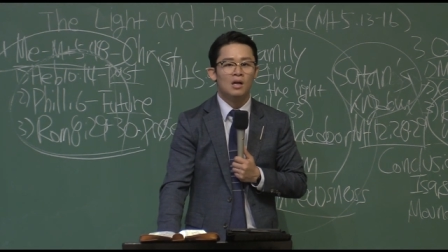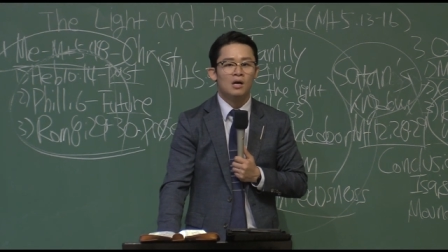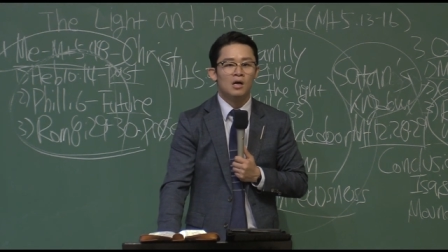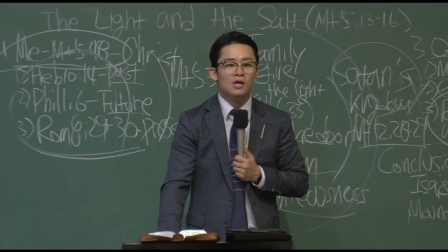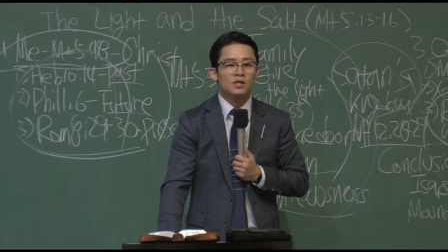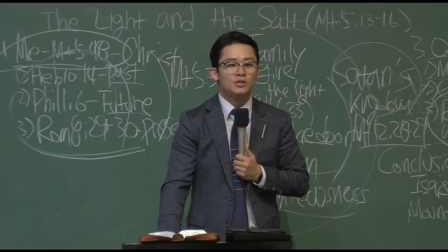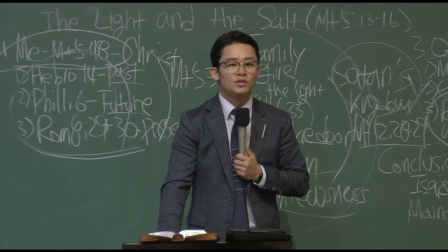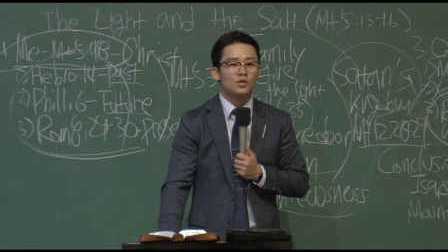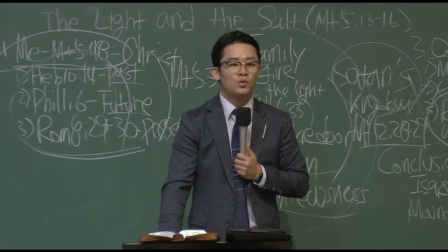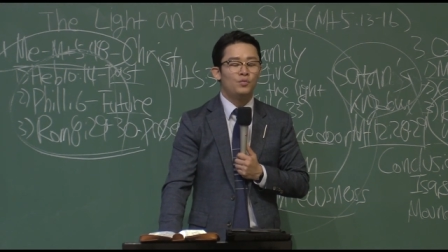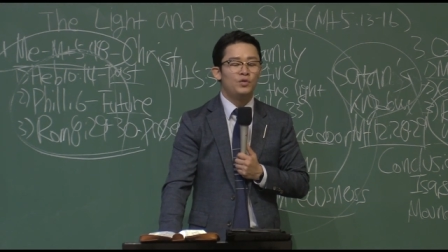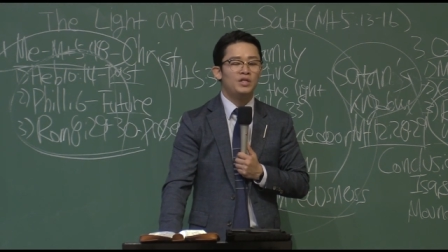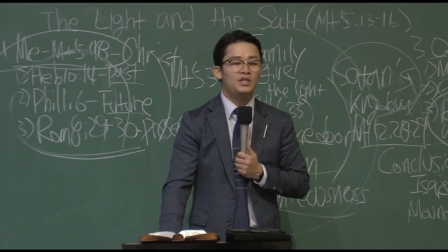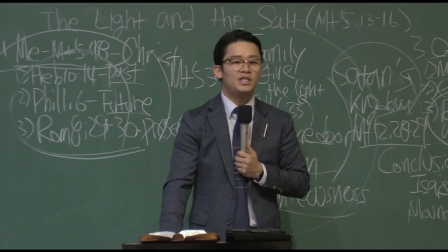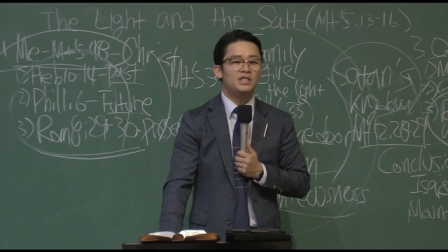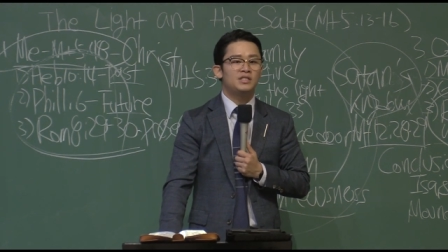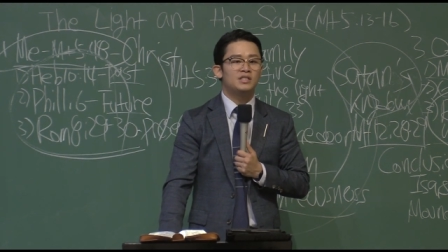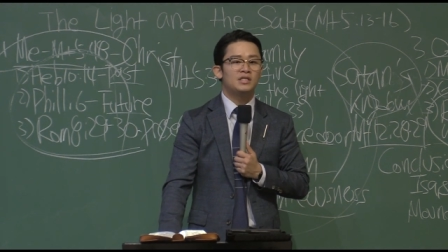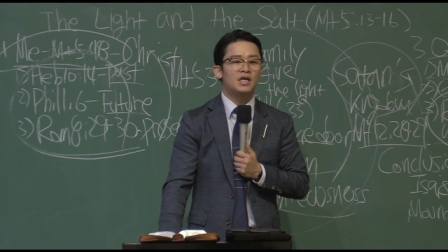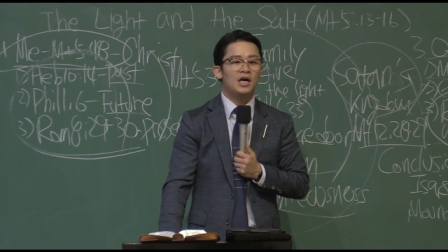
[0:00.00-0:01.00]
So we
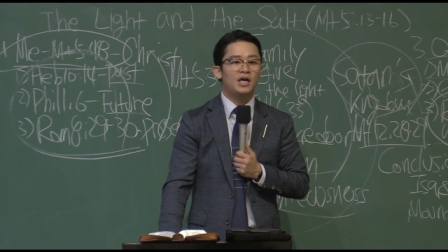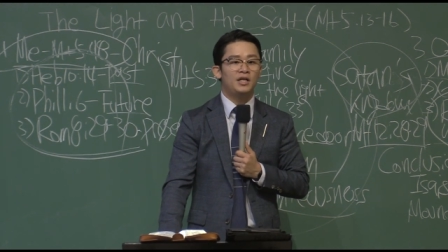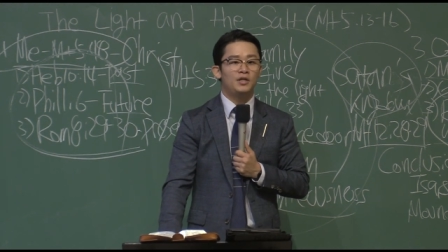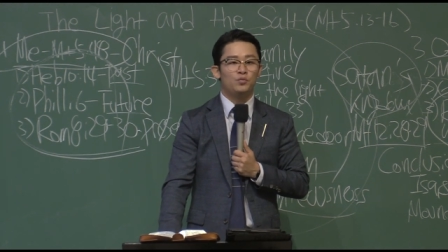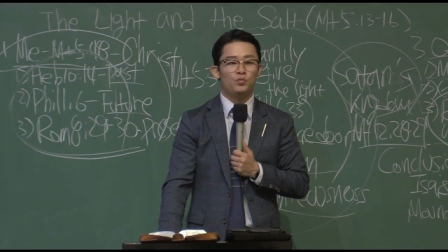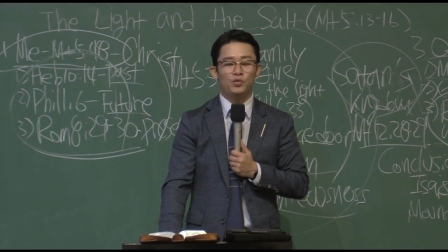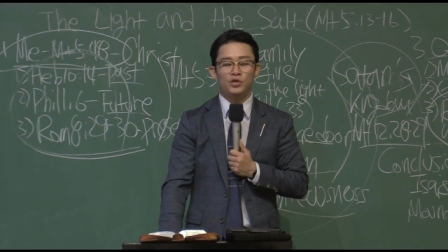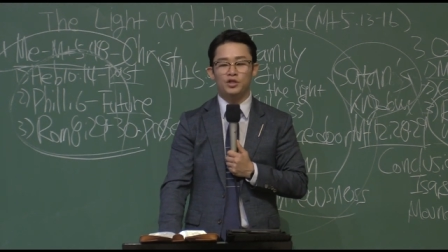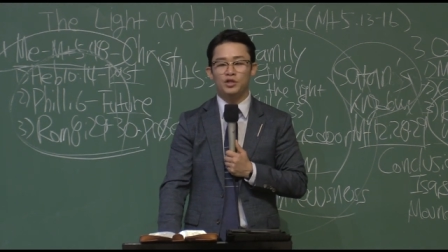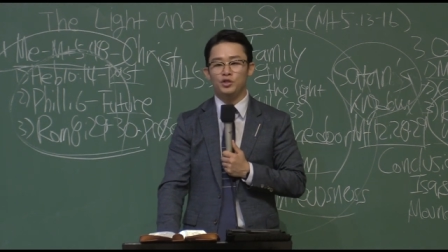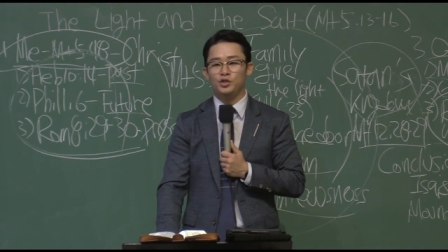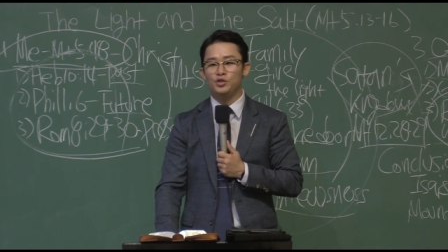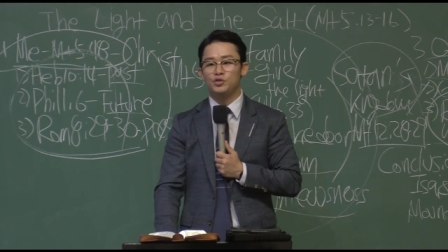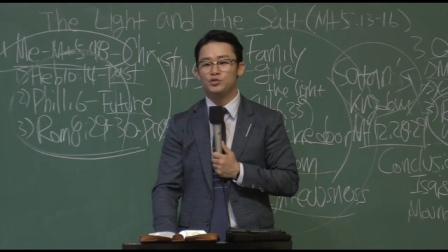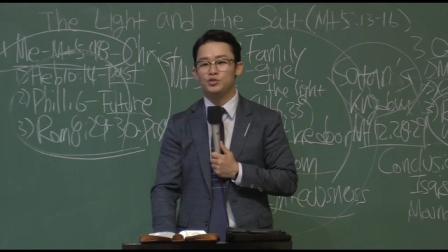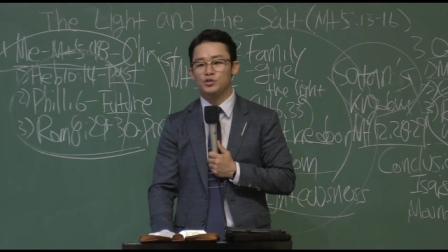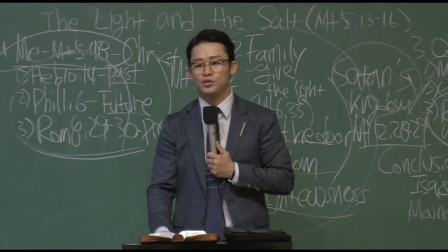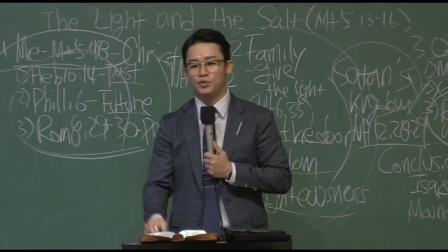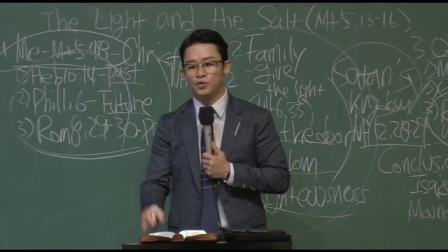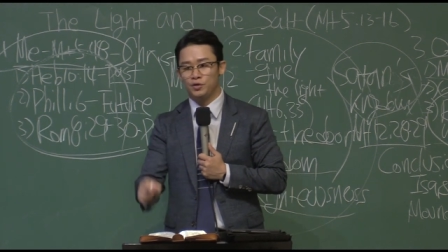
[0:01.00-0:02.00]
decided with the
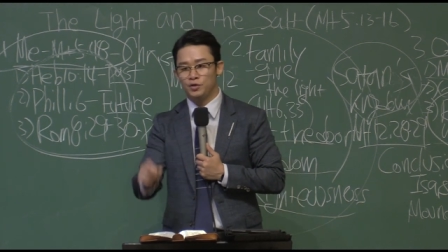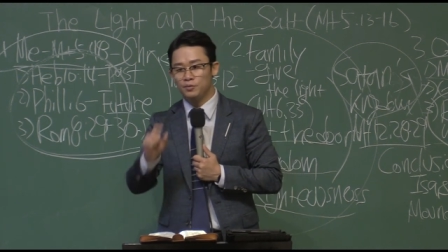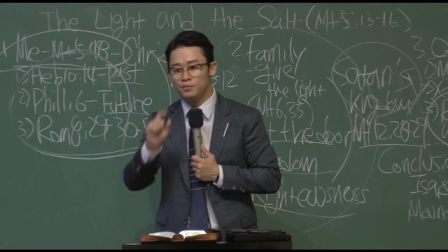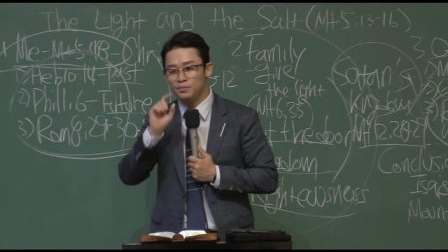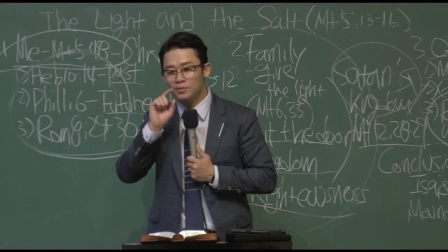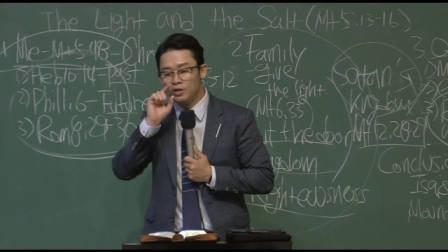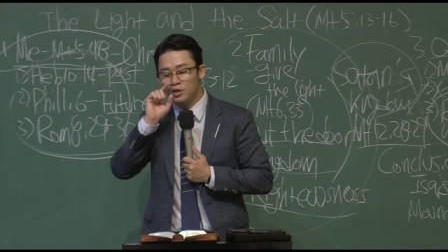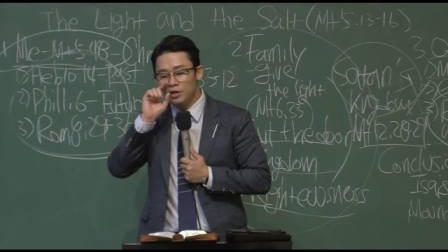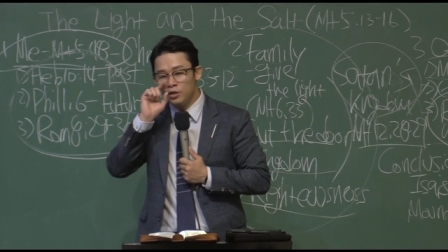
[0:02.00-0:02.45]
youth group